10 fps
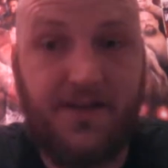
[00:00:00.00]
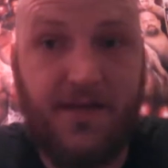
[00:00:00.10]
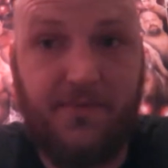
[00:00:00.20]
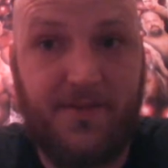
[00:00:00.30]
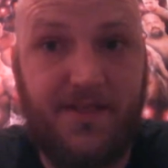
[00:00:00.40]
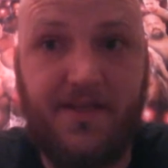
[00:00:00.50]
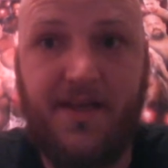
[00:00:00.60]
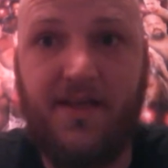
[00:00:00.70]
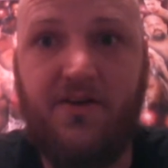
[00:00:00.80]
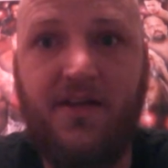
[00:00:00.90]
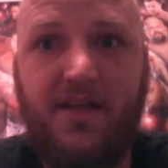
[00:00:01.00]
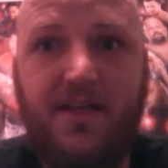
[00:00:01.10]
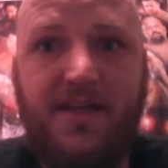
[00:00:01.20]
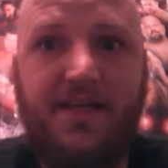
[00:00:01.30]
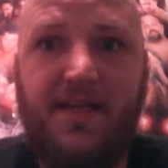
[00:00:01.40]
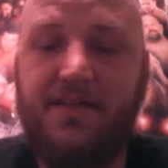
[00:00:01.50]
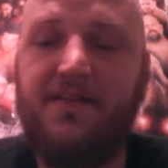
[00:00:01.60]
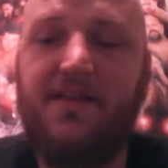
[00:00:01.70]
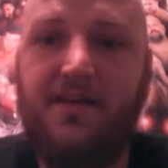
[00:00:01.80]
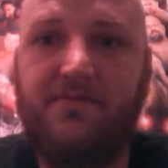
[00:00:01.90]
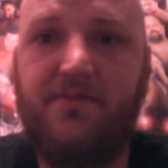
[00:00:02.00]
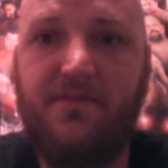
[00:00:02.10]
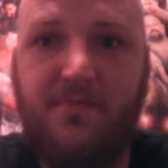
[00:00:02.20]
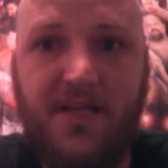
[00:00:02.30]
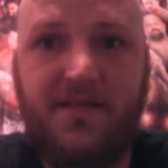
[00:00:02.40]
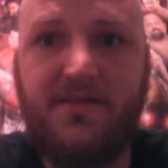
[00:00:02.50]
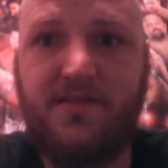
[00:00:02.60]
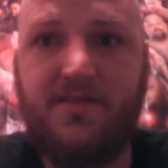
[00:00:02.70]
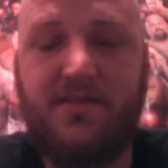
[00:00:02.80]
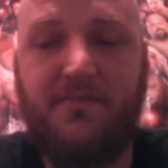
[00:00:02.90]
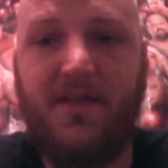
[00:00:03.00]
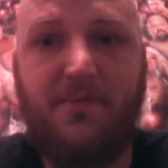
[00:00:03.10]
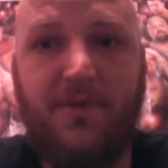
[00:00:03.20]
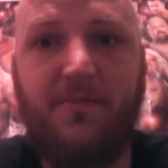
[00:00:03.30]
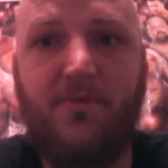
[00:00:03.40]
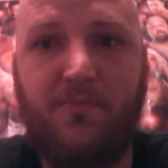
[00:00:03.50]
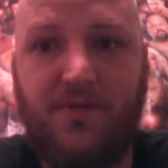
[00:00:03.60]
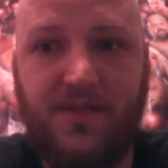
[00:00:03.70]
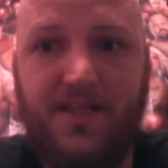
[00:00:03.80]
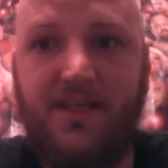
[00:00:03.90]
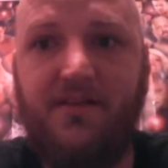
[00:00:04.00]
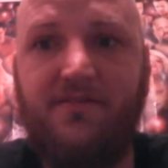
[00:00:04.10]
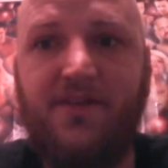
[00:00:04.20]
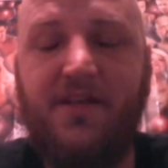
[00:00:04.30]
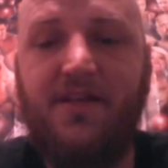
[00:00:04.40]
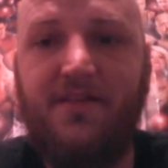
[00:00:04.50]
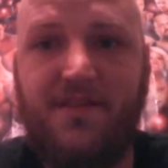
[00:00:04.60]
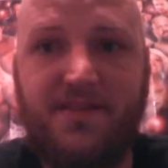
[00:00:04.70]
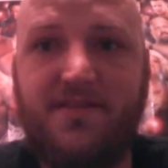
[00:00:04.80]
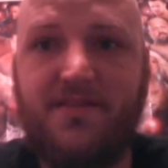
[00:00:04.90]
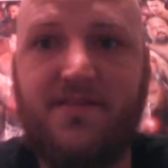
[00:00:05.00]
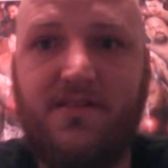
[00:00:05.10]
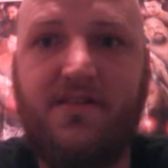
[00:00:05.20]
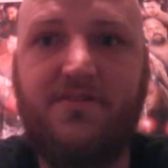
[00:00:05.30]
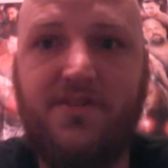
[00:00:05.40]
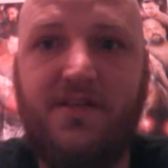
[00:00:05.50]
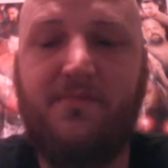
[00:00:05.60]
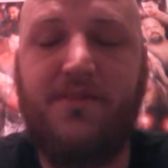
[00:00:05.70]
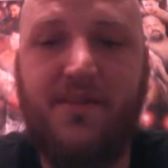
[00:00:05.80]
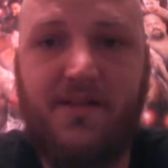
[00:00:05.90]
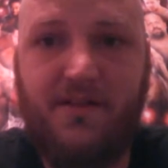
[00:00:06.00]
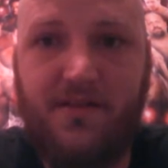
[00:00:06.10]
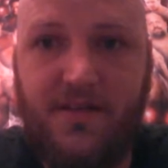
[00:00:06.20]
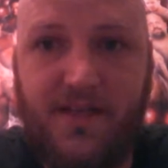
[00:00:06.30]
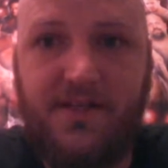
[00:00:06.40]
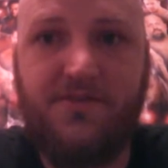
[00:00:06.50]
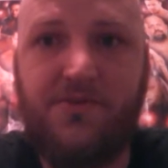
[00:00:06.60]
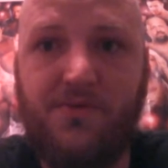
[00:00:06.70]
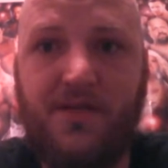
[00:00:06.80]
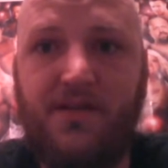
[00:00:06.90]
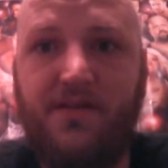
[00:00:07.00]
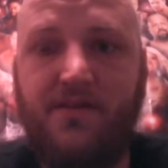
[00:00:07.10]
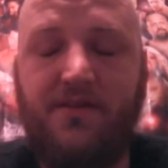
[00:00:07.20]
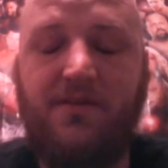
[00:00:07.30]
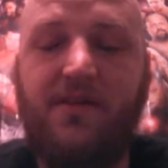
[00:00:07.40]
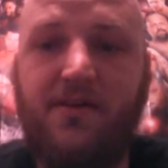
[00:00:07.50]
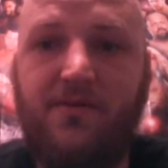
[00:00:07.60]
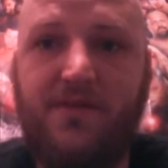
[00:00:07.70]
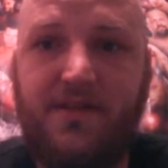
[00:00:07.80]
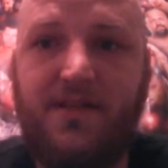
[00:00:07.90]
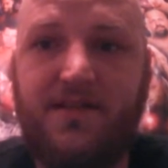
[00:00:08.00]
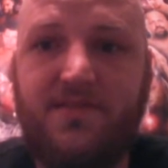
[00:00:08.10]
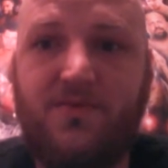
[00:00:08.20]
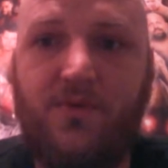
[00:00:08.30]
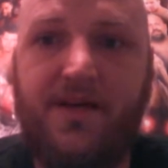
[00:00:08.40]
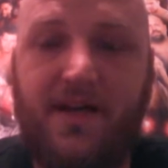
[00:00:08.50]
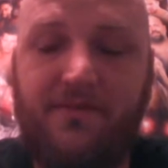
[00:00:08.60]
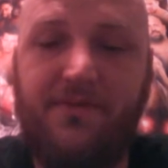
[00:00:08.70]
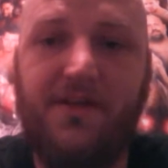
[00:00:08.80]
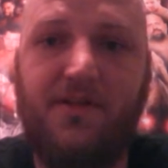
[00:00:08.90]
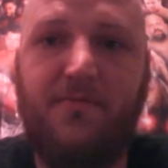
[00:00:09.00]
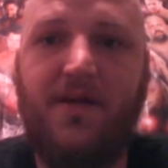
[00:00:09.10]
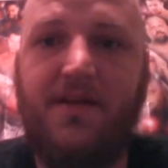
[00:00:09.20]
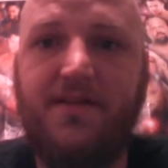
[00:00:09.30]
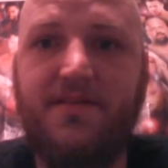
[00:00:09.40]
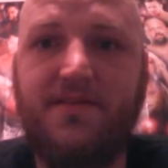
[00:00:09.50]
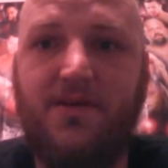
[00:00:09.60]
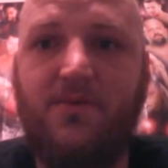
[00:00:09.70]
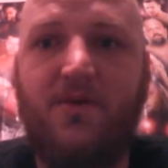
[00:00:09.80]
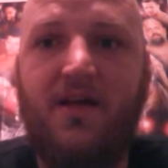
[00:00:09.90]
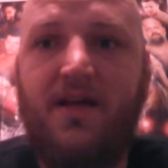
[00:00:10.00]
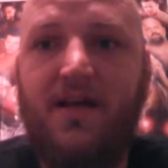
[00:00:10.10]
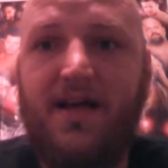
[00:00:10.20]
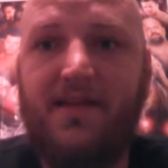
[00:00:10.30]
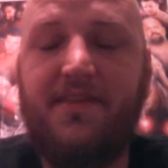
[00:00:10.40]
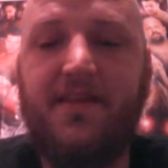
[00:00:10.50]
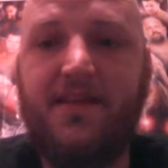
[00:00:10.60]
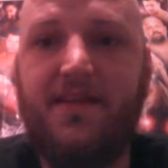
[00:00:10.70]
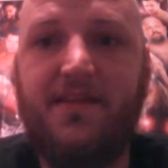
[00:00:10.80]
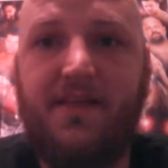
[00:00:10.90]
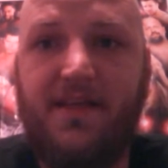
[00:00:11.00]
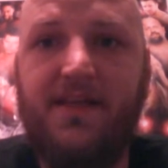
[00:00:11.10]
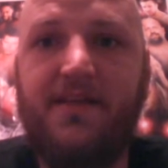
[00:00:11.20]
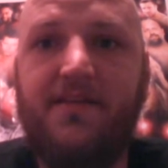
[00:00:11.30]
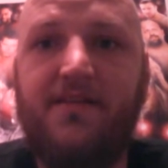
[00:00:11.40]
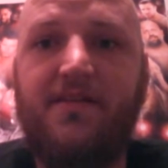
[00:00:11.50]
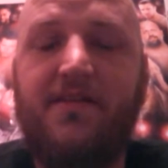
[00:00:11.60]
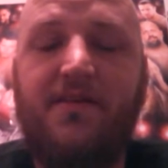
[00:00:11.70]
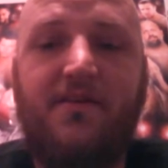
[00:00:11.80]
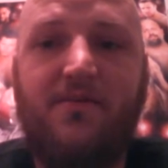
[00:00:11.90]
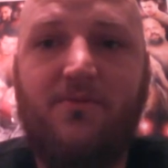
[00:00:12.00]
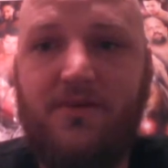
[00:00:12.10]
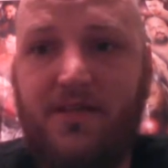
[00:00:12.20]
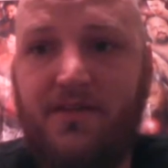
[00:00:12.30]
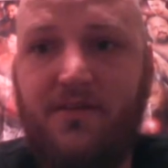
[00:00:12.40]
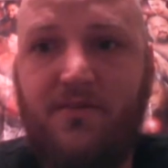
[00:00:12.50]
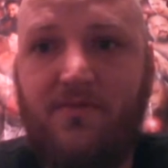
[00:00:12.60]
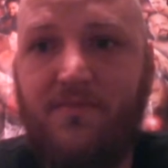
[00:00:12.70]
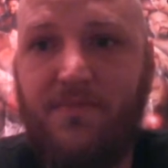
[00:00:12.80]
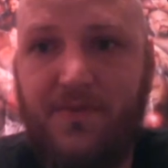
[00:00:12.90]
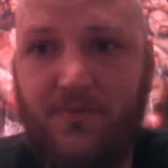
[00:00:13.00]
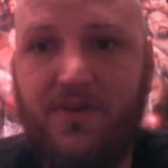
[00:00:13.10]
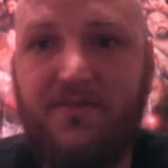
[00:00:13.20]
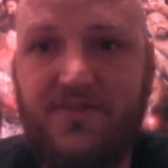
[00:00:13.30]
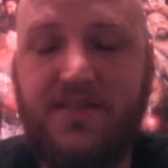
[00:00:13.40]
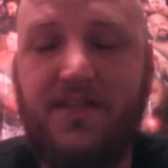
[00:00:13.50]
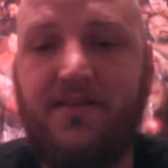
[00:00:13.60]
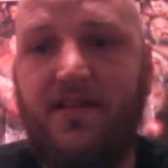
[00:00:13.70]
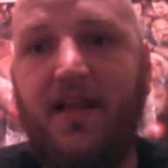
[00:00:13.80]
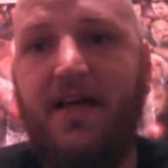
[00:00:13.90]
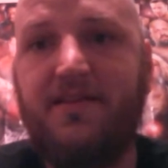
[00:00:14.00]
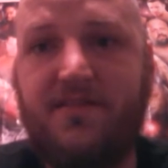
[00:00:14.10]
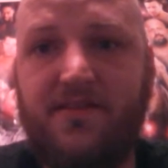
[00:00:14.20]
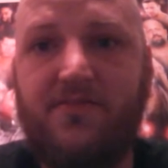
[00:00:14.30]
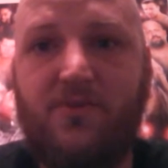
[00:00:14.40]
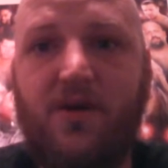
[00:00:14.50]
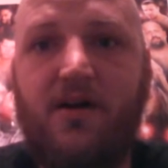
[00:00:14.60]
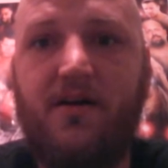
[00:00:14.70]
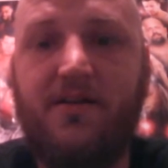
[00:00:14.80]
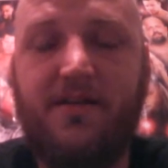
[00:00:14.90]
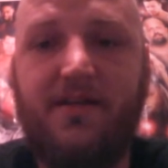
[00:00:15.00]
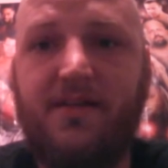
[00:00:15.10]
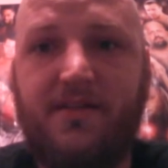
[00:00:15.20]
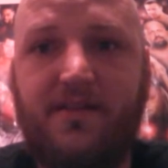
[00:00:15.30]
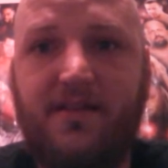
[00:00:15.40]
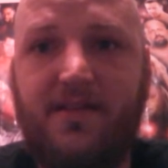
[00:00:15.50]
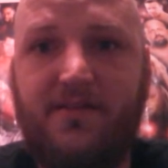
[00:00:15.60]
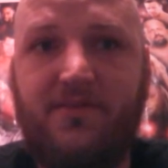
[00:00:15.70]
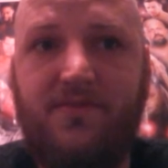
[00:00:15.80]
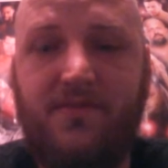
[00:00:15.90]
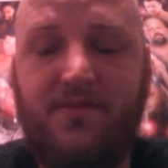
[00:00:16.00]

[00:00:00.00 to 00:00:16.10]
company now. He had to cover the bases to make people believe this is a legitimate injury, and that's the way I feel about it. So I think in the end, we've seen the last of The Rock in